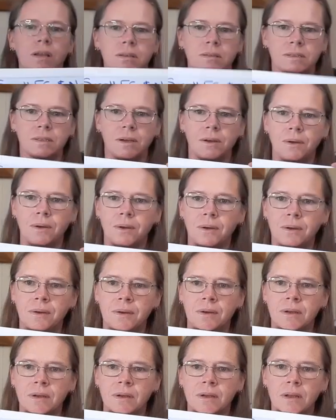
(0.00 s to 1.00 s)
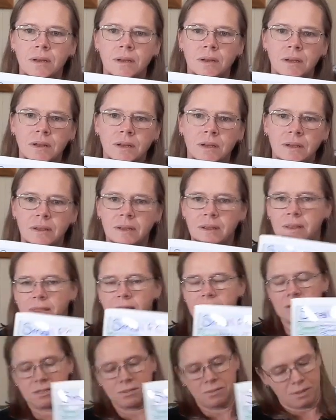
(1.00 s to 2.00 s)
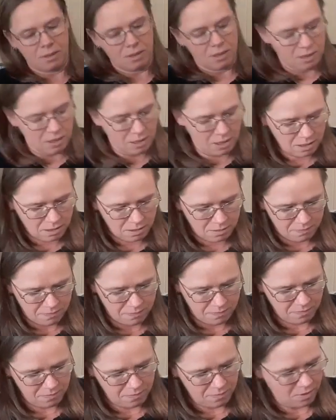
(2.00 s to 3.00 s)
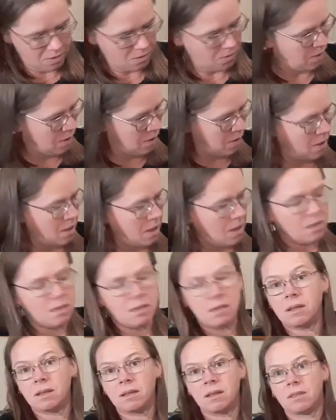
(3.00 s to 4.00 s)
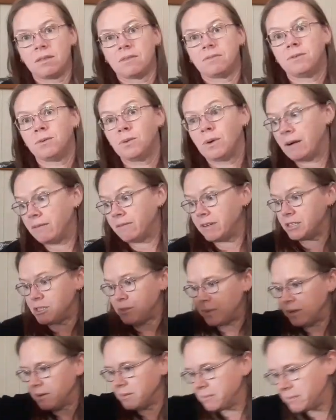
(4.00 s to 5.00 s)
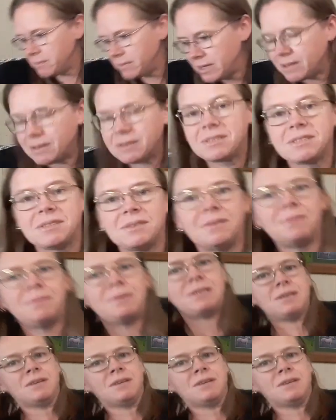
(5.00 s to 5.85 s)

So this one here, I won't need the full coverage one because we